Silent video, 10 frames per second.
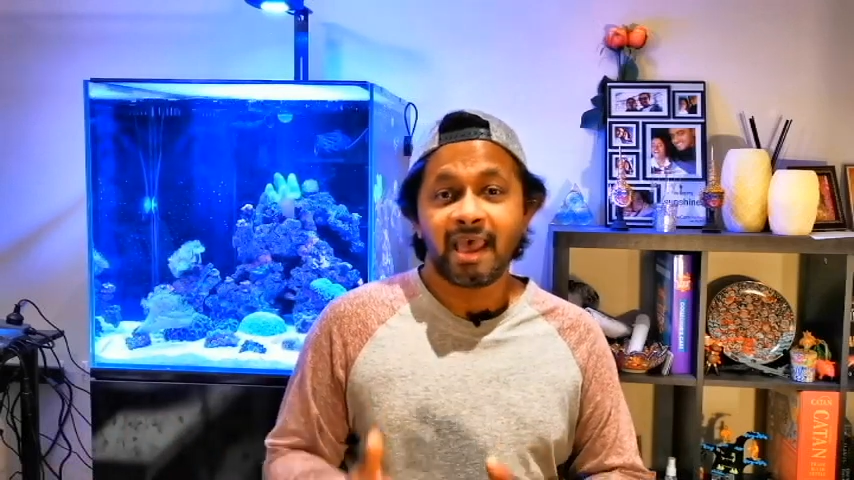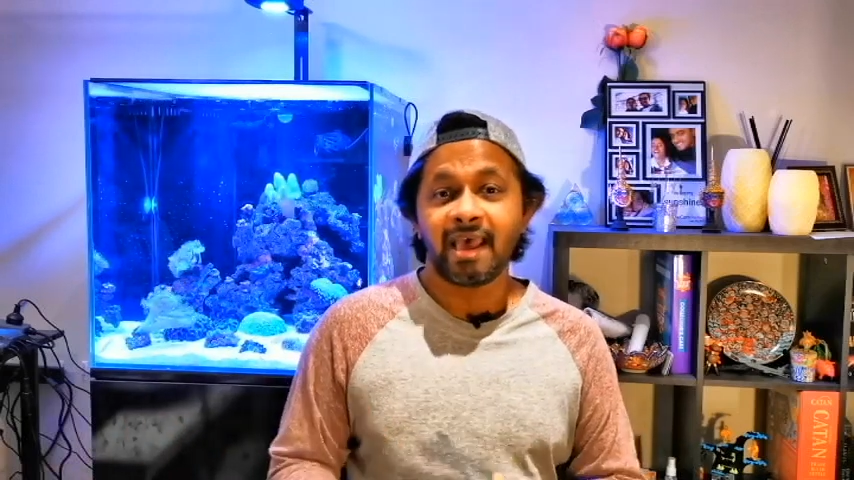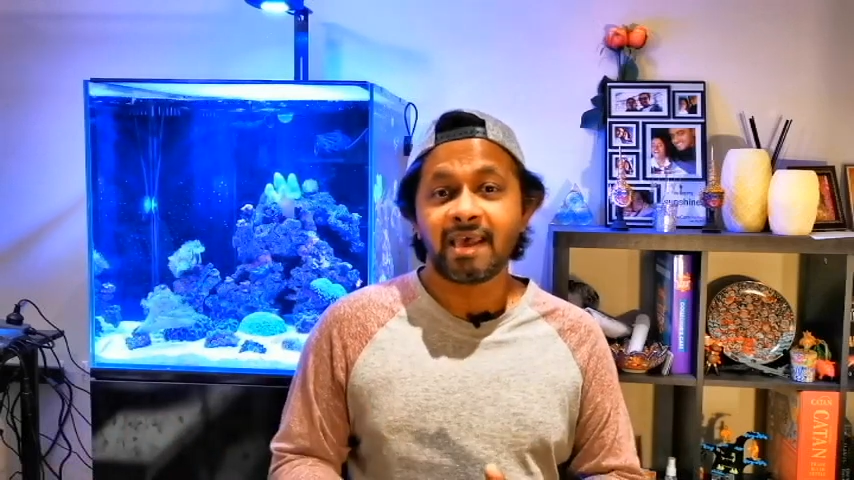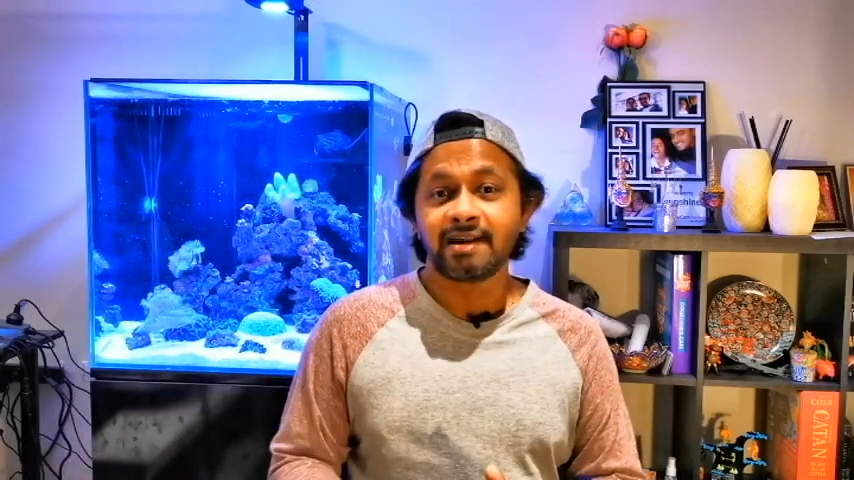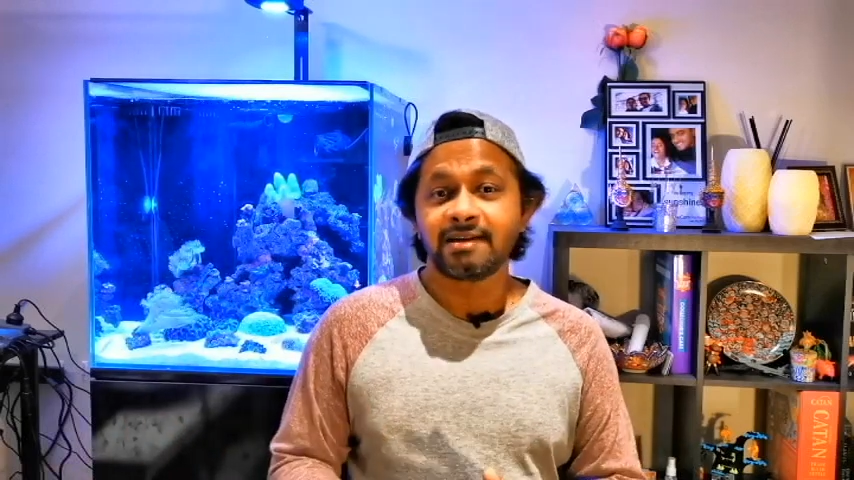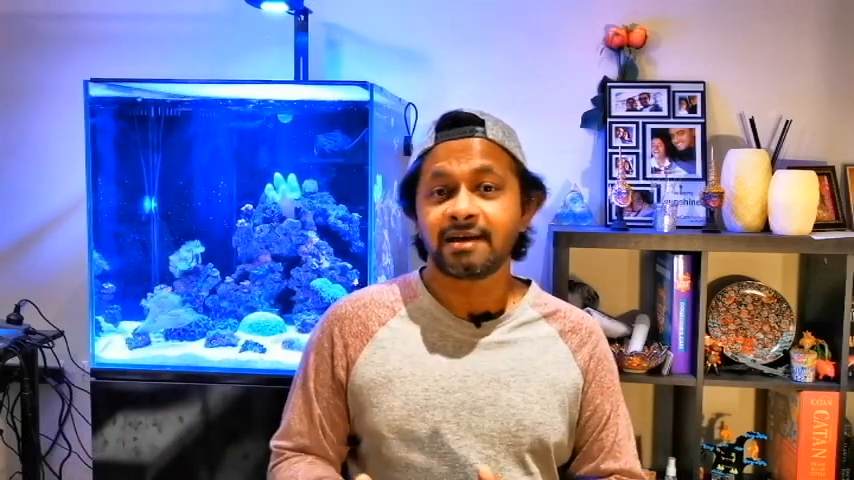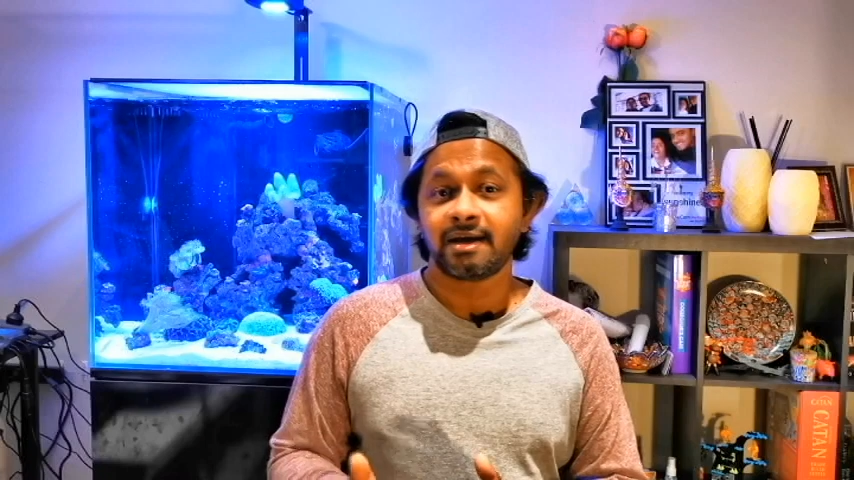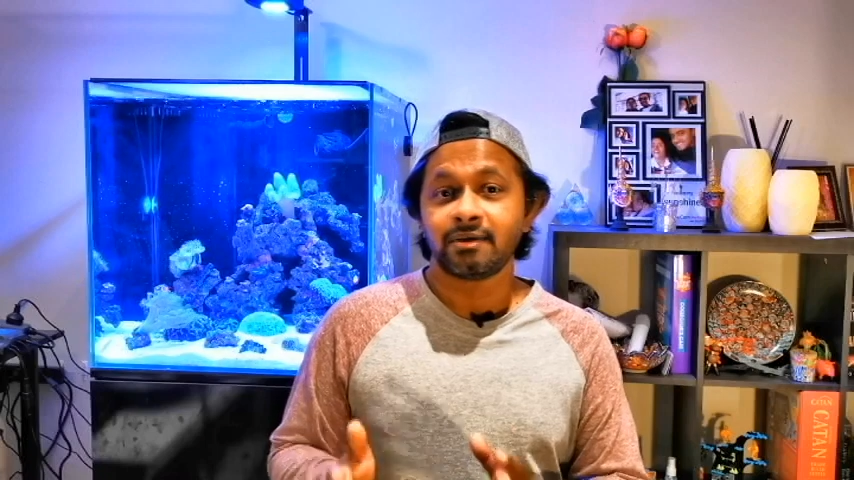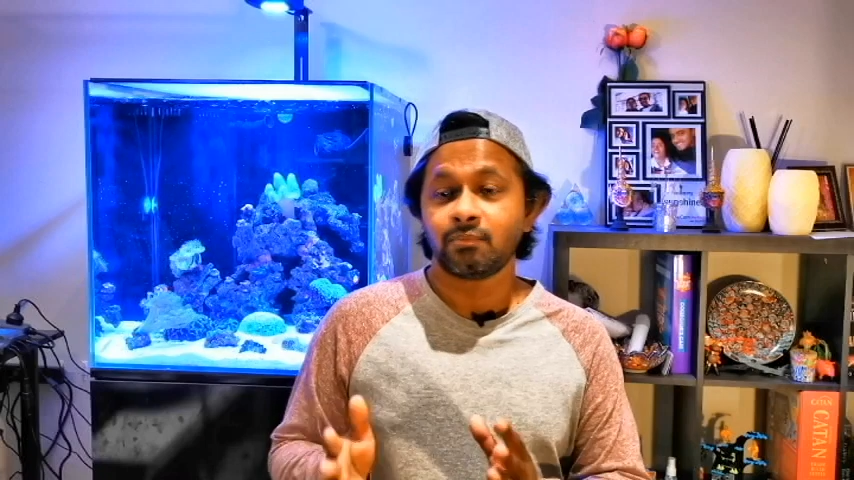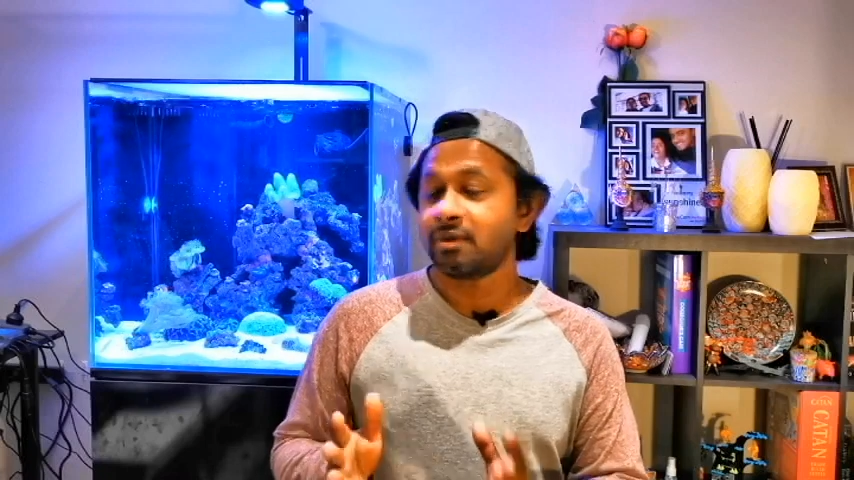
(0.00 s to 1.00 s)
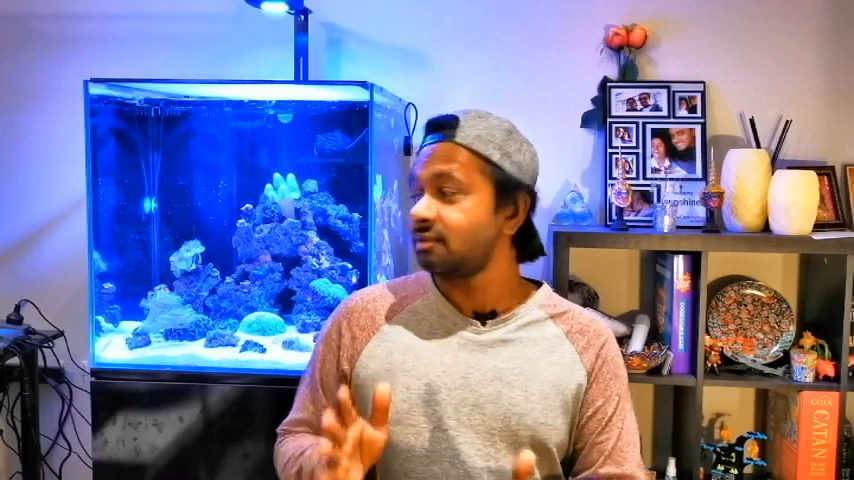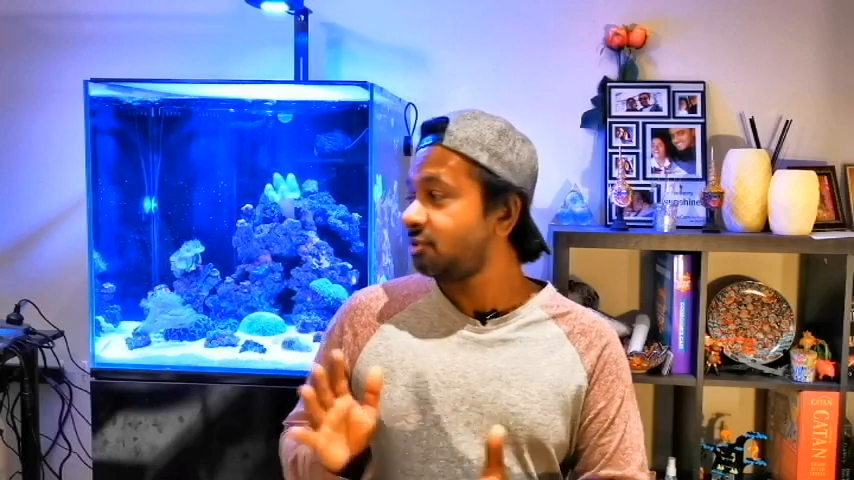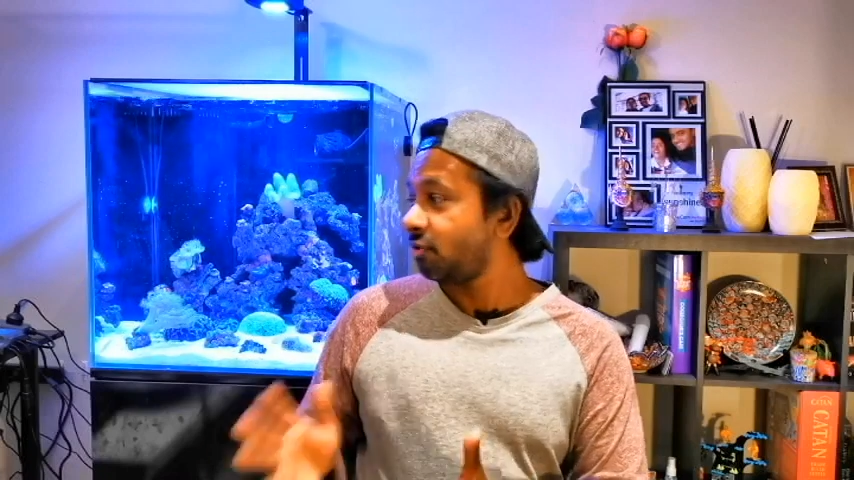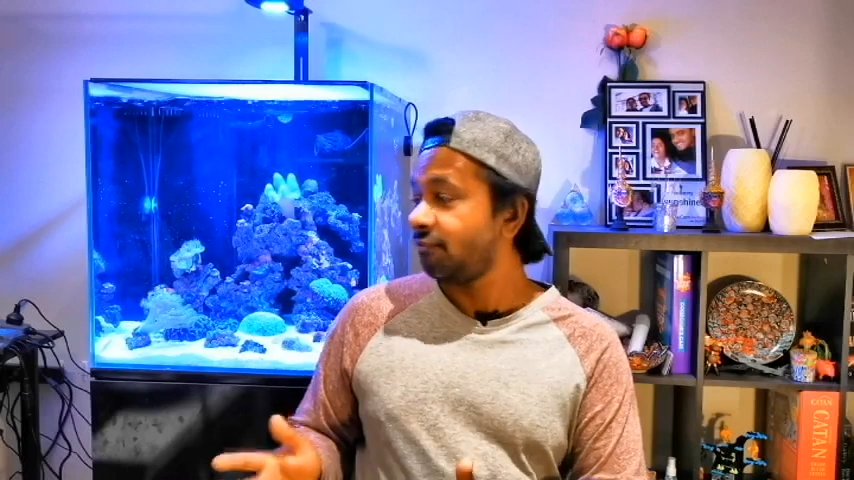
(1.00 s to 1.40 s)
And well, so